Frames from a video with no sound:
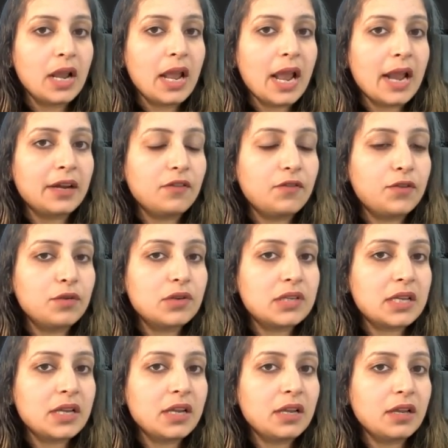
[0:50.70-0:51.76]
And if you
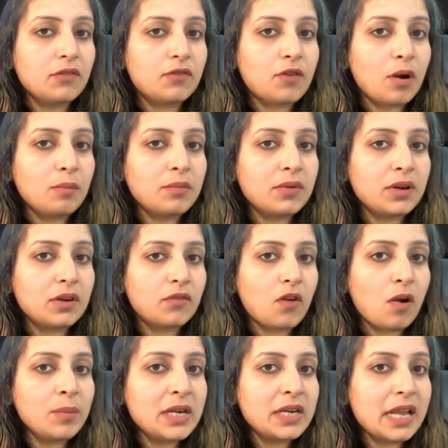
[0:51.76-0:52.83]
see from
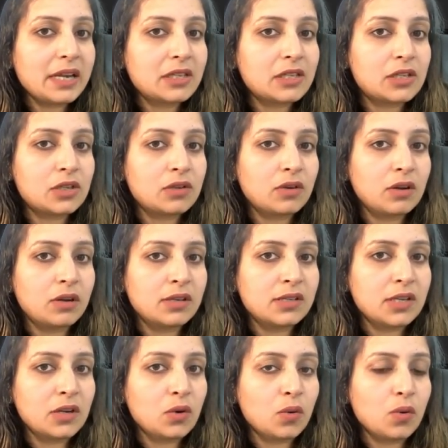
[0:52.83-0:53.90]
index
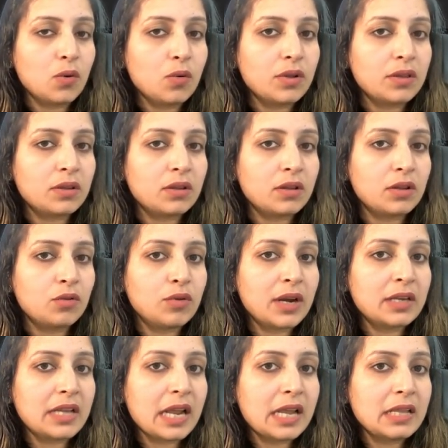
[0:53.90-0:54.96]
0, you can
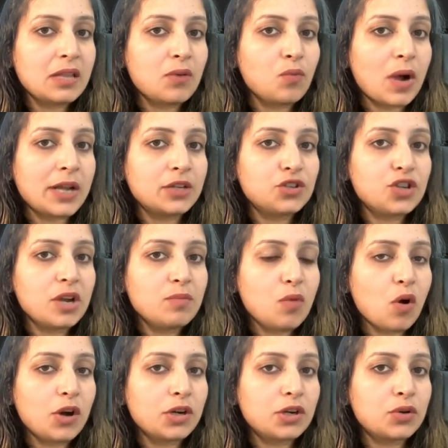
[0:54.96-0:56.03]
take either 1 jump
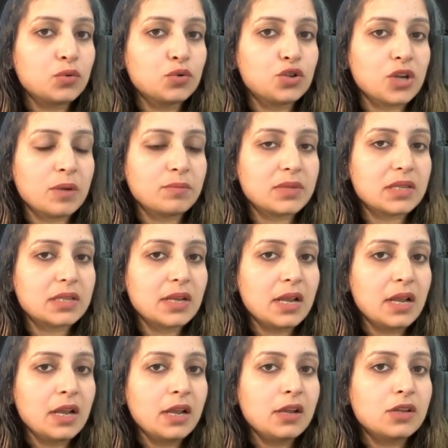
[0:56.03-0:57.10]
or 2 jumps.
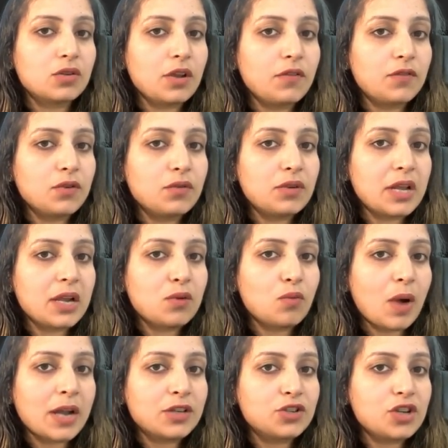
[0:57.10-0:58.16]
So if you take
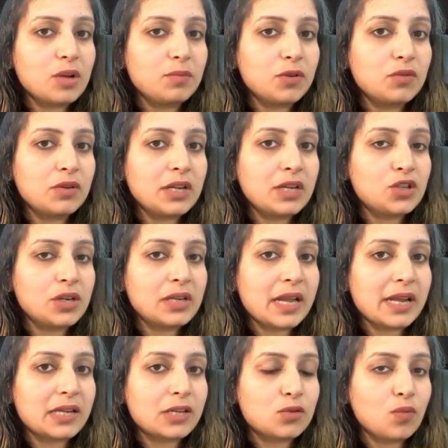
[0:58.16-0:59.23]
1 jump, you reach
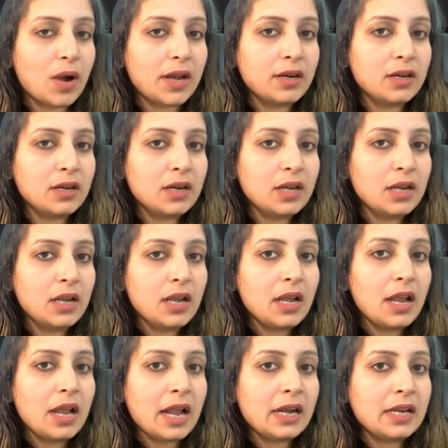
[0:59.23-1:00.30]
index 1.
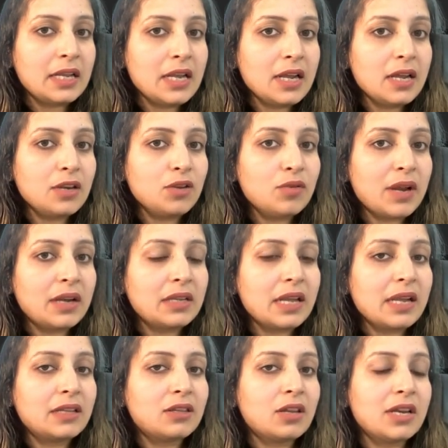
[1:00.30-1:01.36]
And here you can
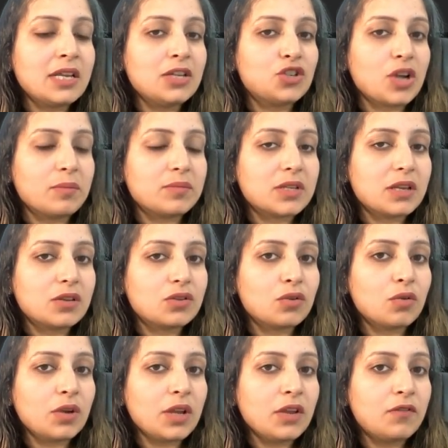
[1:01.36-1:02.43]
take 3 jumps.
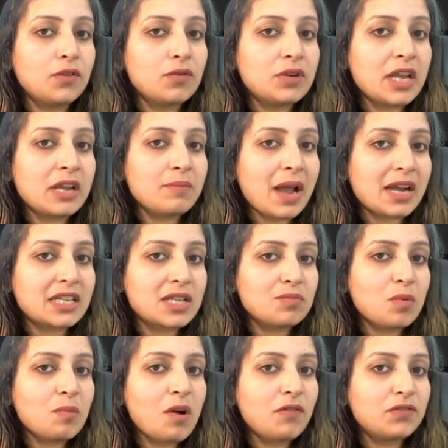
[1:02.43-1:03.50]
So if you take
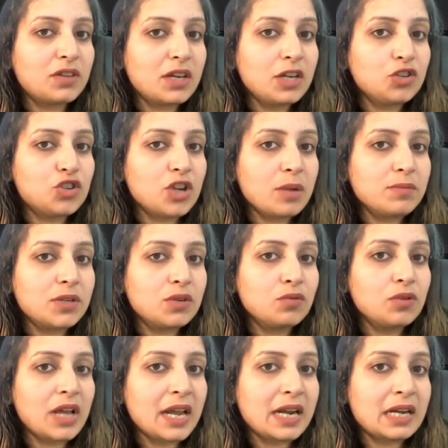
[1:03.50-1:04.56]
maximum of 3 jumps, you
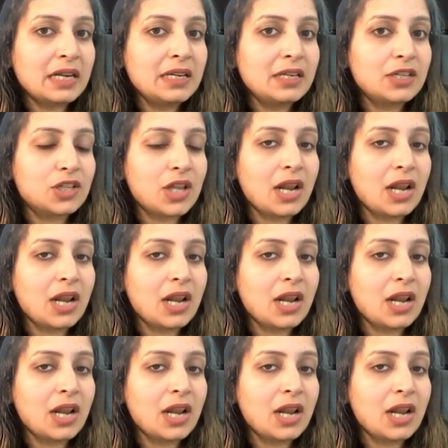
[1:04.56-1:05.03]
directly reach the